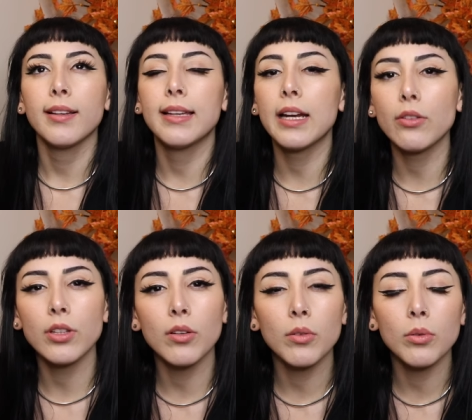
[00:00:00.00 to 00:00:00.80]
get out
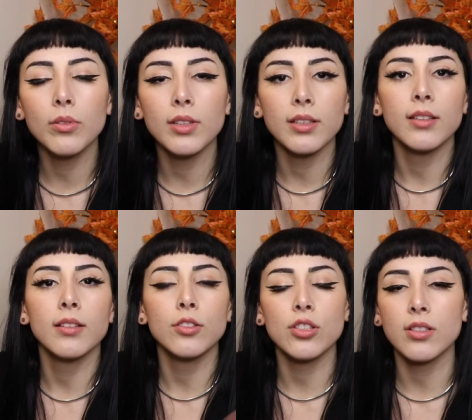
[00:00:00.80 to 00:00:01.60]
the old and
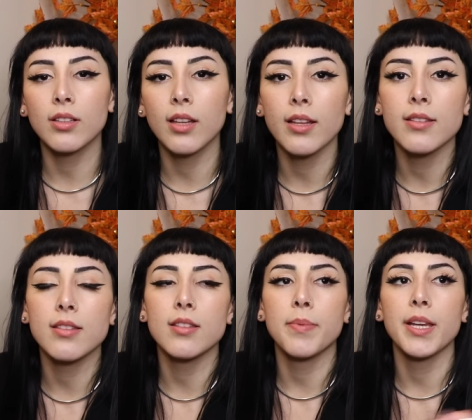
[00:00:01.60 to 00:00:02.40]
just cleanse
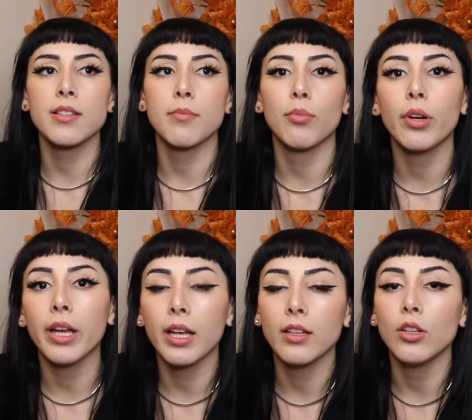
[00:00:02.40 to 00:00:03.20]
the space and bring
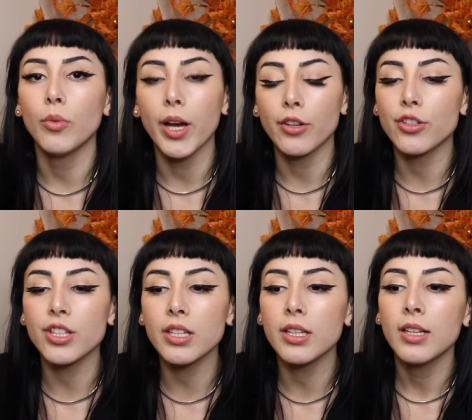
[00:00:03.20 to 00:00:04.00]
in new
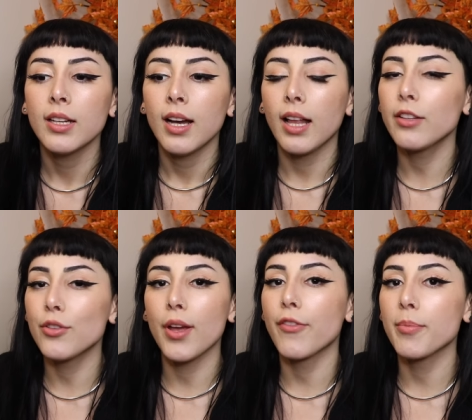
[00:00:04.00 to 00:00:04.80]
energy. I will do
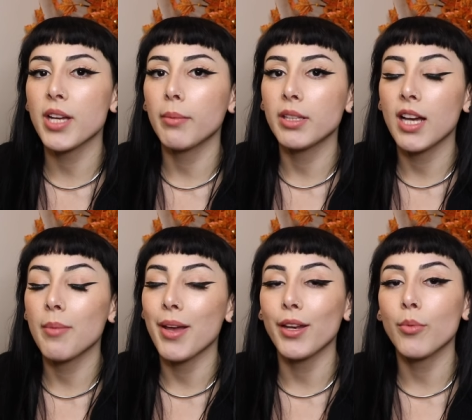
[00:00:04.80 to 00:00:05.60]
that from time to
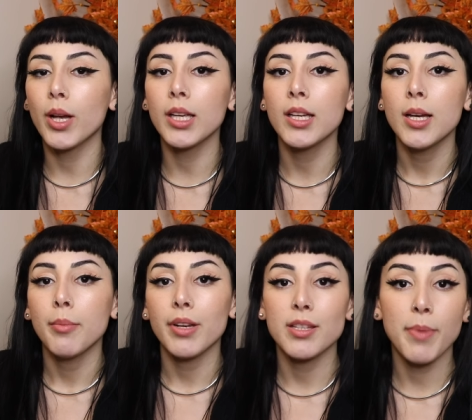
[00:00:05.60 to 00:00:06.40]
time anyway,
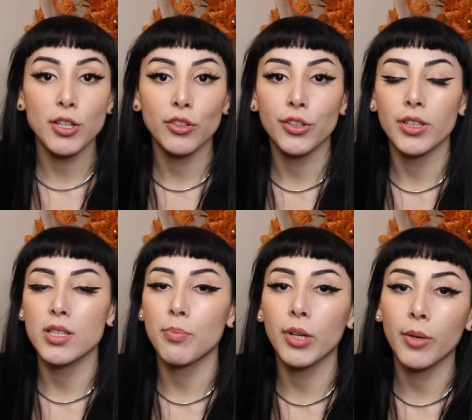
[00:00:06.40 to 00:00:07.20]
but especially during
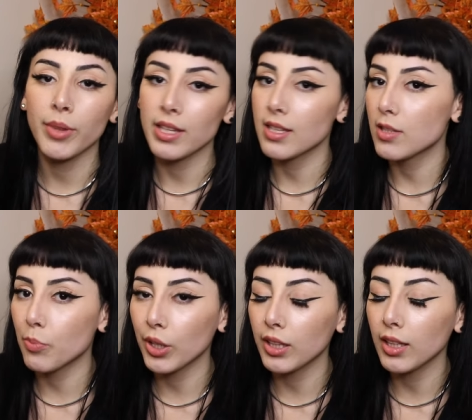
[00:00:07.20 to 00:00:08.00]
spring, when they say
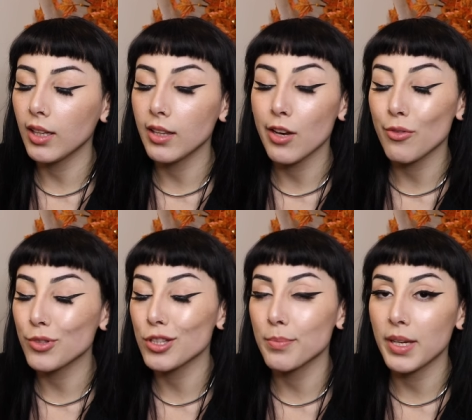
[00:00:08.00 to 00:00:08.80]
spring cleaning, they don't
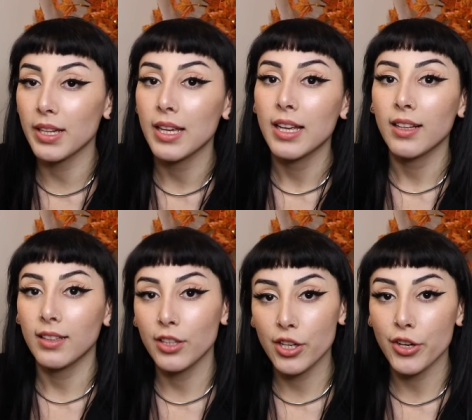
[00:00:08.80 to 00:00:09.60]
just mean
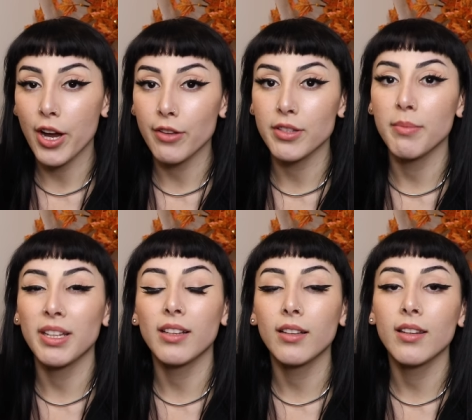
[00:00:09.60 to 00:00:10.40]
cleaning your house, they mean
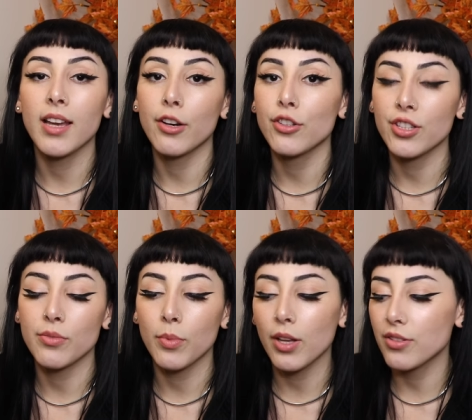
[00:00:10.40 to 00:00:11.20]
clean the energy as
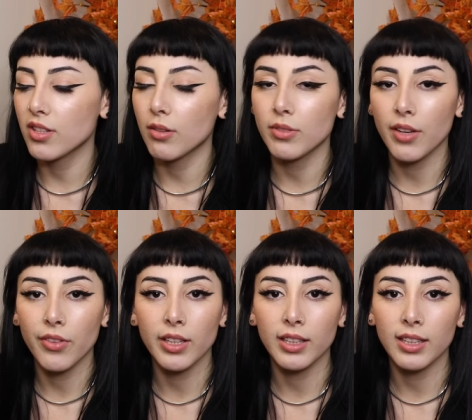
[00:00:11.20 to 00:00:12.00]
well. So
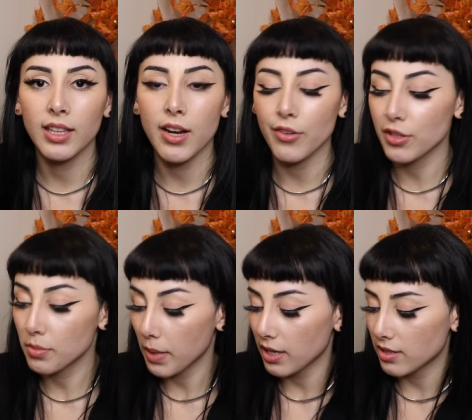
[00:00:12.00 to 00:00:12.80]
definitely clean out your
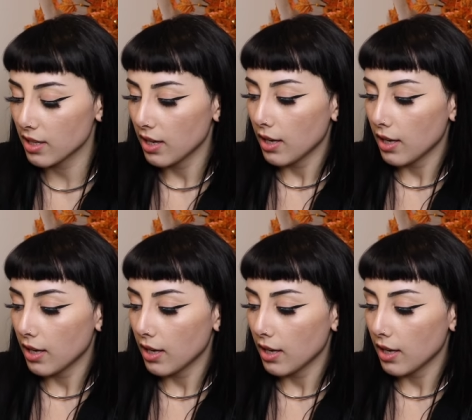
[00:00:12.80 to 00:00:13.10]
space